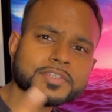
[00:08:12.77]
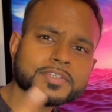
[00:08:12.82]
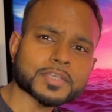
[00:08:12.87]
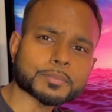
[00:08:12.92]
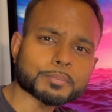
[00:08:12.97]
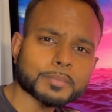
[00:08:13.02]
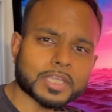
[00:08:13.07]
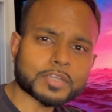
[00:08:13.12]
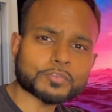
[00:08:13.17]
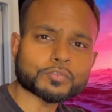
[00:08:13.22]
that
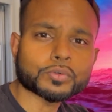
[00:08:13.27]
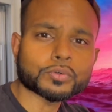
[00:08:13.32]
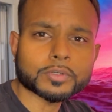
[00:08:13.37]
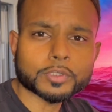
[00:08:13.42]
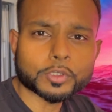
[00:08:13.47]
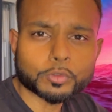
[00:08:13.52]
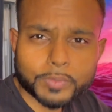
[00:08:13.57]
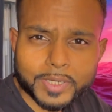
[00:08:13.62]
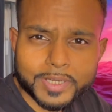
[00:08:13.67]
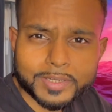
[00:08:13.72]
make for a
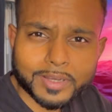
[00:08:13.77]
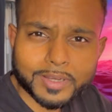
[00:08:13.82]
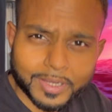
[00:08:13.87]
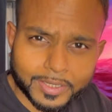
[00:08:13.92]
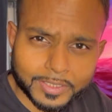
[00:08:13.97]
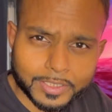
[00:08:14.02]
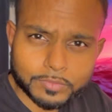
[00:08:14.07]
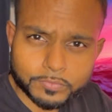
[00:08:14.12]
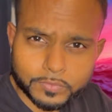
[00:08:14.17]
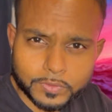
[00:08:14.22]
great high
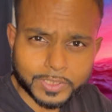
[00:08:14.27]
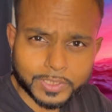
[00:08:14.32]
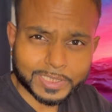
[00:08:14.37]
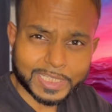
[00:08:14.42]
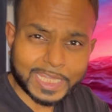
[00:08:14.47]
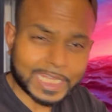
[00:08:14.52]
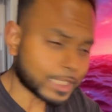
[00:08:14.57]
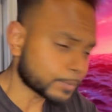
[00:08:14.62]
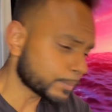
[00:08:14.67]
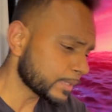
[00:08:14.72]
converting
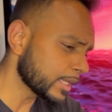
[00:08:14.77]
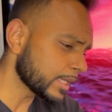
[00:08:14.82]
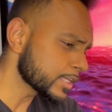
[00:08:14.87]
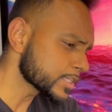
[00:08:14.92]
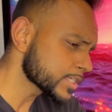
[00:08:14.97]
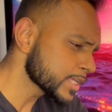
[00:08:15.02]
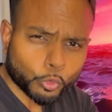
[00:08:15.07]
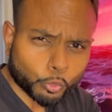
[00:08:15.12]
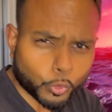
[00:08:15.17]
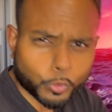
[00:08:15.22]
landing
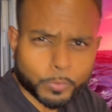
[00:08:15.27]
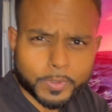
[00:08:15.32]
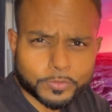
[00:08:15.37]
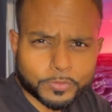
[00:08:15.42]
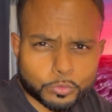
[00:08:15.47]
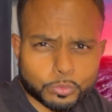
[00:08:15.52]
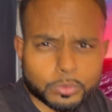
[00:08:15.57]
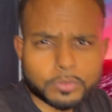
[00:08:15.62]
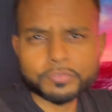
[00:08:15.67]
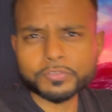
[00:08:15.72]
page. We went
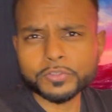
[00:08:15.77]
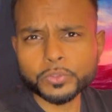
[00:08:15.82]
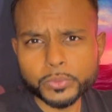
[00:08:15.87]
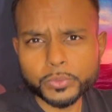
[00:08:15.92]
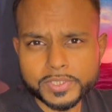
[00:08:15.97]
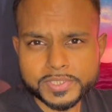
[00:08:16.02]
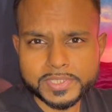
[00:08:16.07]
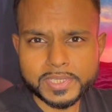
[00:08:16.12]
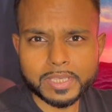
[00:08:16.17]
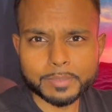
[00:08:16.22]
through a few
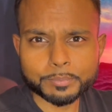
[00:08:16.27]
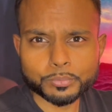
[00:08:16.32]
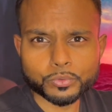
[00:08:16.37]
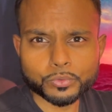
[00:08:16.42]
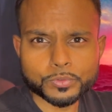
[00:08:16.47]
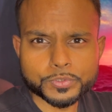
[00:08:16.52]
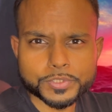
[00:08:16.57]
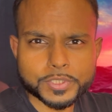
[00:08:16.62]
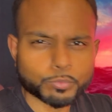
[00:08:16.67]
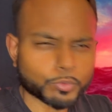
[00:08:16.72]

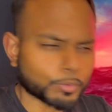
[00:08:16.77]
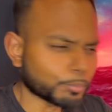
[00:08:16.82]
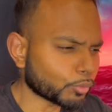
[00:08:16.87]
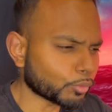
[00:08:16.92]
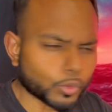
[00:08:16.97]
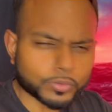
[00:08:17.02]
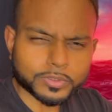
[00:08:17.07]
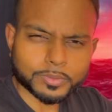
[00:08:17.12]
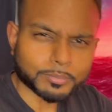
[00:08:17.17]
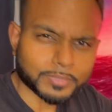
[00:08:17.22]
examples and we
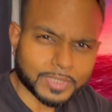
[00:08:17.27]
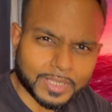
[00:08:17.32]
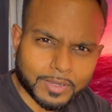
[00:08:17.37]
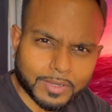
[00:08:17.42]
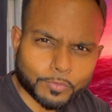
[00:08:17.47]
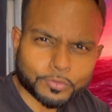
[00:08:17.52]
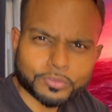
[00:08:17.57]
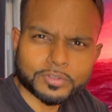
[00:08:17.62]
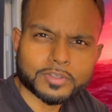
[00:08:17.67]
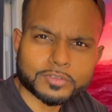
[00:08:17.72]
broke them
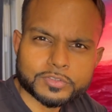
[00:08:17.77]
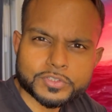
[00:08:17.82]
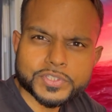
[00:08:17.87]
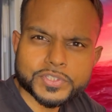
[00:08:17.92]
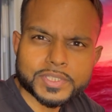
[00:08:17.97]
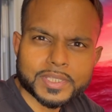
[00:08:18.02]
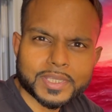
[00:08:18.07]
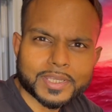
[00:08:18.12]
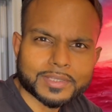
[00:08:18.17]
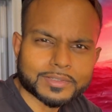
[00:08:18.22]
down to
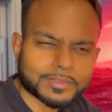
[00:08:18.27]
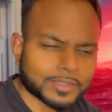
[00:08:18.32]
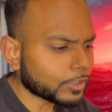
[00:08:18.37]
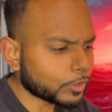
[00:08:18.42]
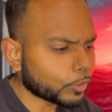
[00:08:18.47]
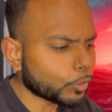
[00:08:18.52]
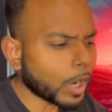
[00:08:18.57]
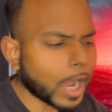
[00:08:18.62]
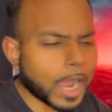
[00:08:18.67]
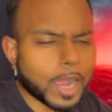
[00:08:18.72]
understand,
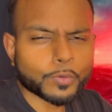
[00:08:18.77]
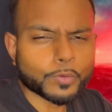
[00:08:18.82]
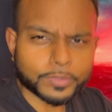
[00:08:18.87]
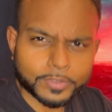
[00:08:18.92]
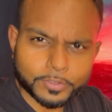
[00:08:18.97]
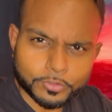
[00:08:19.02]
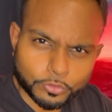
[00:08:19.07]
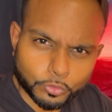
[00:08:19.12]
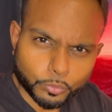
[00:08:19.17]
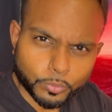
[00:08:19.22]
how
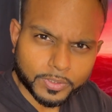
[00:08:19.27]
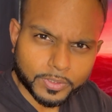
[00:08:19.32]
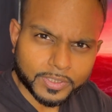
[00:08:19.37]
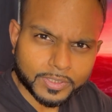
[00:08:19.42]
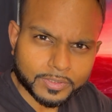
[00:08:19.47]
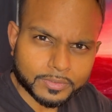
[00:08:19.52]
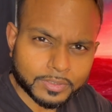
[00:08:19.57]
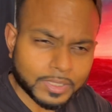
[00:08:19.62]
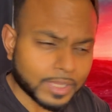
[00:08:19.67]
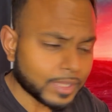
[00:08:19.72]
they're doing
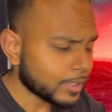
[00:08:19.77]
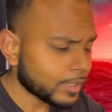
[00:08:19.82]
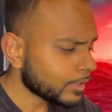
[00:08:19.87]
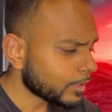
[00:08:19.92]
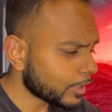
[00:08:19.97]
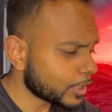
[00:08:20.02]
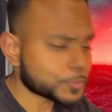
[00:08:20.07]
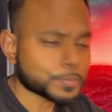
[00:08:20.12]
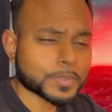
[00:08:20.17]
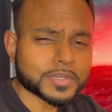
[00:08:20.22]
it,
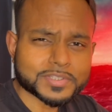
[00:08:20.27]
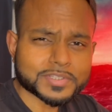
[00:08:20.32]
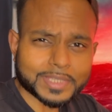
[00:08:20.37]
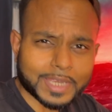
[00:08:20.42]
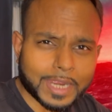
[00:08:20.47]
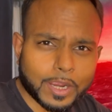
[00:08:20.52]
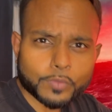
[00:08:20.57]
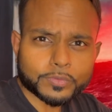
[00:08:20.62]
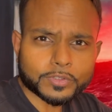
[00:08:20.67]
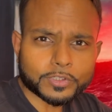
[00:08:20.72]
especially
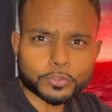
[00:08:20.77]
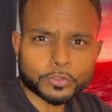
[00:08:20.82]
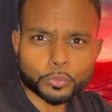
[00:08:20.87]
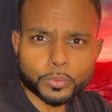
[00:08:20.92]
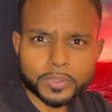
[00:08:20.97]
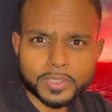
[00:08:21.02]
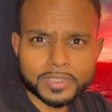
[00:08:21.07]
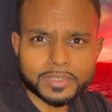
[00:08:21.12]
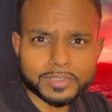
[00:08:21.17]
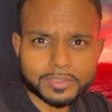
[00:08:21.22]
how they're
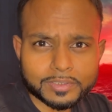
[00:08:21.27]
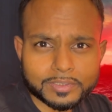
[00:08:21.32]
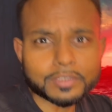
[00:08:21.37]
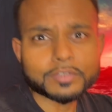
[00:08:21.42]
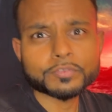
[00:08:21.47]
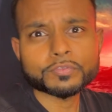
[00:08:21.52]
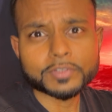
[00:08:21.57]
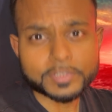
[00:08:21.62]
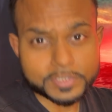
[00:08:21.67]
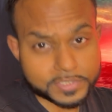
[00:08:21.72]
doing it in
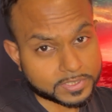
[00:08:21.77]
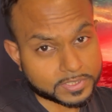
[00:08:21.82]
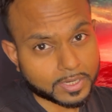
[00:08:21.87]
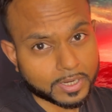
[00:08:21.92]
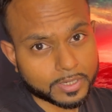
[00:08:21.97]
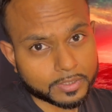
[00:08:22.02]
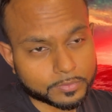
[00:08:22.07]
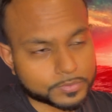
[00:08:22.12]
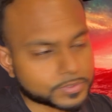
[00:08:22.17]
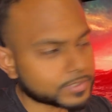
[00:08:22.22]
different
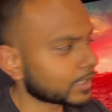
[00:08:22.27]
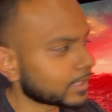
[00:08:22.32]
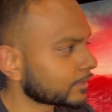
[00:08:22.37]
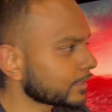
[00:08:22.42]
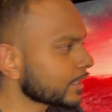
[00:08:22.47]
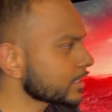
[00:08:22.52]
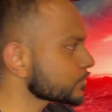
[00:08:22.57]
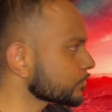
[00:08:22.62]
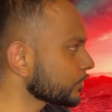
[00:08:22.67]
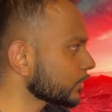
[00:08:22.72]
styles. Like
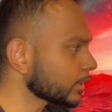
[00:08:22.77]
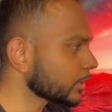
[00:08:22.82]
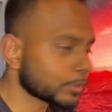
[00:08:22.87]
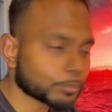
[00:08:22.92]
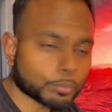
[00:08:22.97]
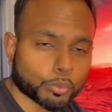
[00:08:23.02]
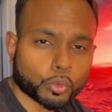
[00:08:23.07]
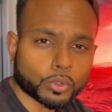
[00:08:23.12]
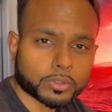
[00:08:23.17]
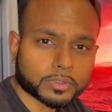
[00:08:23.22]
that's very
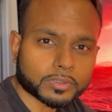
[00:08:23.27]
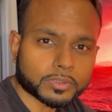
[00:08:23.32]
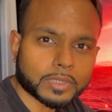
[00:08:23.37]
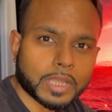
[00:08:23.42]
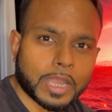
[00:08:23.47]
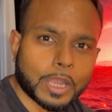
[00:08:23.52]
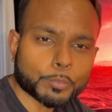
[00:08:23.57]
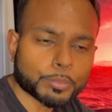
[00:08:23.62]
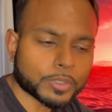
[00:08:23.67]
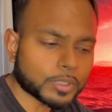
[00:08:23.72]
important,
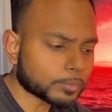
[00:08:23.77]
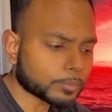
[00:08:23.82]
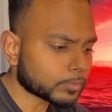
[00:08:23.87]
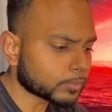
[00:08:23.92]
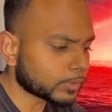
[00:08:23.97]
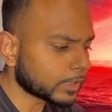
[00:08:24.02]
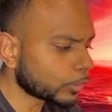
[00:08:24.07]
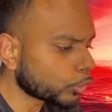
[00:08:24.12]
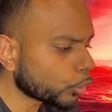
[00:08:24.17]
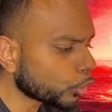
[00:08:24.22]
how
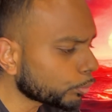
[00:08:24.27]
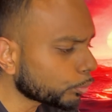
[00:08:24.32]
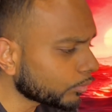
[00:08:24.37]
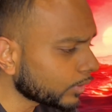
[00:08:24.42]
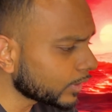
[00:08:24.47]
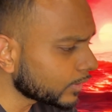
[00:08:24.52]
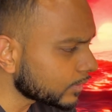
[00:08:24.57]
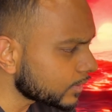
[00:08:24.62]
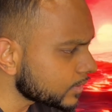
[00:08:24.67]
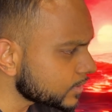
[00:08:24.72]
people
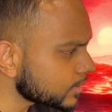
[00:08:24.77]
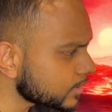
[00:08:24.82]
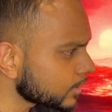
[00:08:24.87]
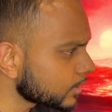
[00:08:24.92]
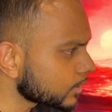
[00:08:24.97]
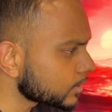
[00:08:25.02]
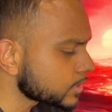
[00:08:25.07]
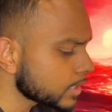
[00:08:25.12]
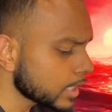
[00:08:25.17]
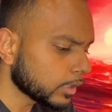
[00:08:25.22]
incorporate these
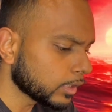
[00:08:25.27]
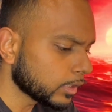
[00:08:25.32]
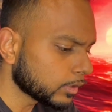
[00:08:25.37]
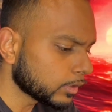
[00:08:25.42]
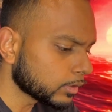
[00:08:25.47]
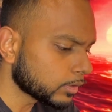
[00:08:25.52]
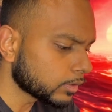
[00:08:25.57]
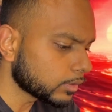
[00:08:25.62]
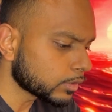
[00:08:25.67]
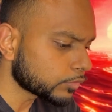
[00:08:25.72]
things
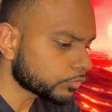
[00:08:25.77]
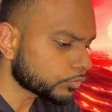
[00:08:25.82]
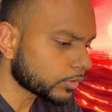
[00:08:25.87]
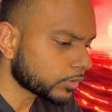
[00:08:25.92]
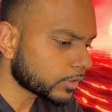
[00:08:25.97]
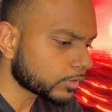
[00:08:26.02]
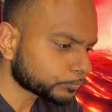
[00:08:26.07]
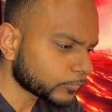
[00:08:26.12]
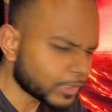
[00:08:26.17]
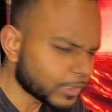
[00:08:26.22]
in
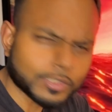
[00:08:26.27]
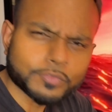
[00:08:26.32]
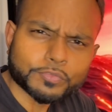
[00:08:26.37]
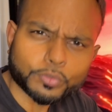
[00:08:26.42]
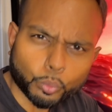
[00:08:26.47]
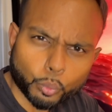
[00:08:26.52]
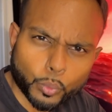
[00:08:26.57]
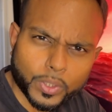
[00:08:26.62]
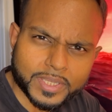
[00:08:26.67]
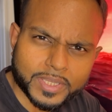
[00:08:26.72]

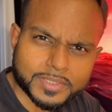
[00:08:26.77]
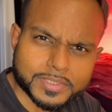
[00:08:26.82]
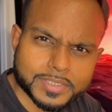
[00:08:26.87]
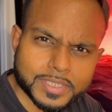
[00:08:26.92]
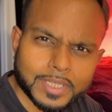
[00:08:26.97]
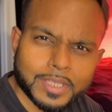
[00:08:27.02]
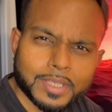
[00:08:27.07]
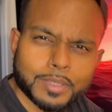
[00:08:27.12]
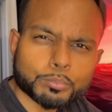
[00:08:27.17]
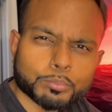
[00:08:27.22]
different ways.
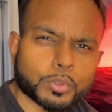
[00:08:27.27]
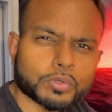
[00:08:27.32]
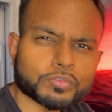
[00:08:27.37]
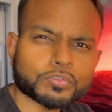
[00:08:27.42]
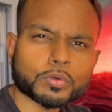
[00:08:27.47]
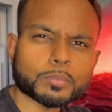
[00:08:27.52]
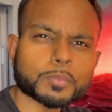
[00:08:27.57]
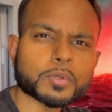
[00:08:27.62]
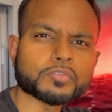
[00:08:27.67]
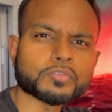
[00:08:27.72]
But
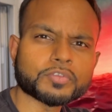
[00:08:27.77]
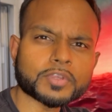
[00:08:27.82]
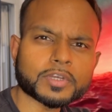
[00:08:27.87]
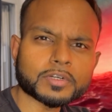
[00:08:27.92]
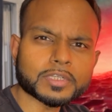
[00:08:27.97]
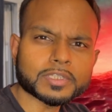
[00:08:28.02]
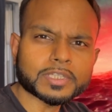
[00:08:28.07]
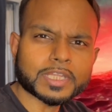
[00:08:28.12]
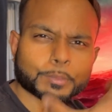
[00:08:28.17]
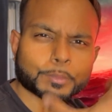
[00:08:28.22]
from a
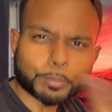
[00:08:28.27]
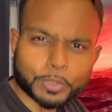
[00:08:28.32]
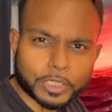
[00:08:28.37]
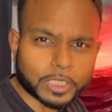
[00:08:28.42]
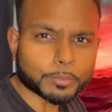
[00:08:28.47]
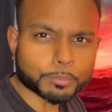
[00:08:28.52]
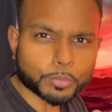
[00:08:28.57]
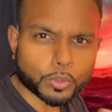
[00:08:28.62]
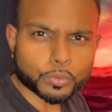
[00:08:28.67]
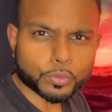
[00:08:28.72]
very
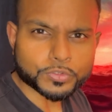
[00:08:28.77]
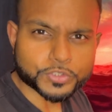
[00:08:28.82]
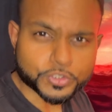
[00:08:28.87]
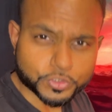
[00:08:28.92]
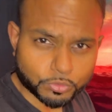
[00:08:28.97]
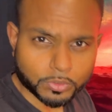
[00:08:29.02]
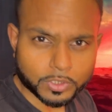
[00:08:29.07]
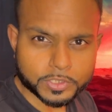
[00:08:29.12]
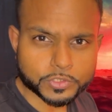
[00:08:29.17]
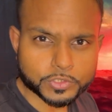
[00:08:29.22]
bare bones
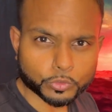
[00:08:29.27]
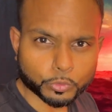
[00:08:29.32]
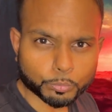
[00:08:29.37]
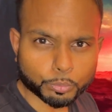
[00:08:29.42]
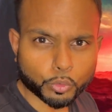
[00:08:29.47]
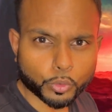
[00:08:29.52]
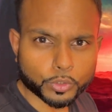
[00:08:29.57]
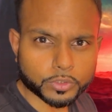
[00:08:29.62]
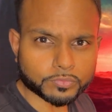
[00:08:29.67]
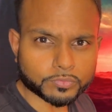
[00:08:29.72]
structural
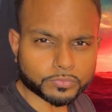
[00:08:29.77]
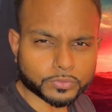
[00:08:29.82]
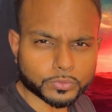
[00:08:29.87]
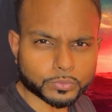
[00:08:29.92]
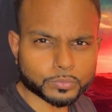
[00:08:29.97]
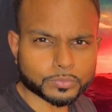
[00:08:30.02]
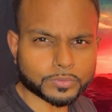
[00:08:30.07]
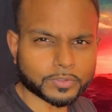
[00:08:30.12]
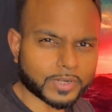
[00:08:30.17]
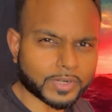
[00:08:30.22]
point of
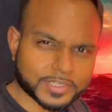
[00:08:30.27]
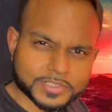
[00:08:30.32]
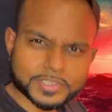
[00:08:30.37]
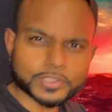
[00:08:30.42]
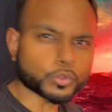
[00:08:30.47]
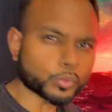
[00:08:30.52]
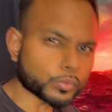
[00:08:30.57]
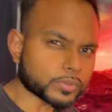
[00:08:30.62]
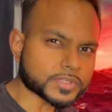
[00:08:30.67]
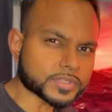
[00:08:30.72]
view, they're actually
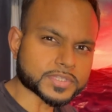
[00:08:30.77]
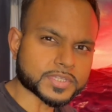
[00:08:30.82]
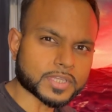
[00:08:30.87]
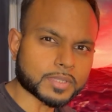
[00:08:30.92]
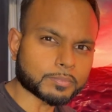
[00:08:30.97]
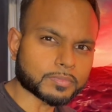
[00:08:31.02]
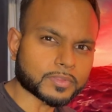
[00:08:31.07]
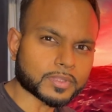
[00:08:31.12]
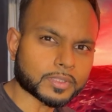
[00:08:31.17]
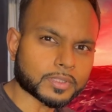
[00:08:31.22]
doing the
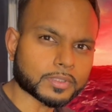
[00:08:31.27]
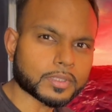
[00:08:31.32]
same thing.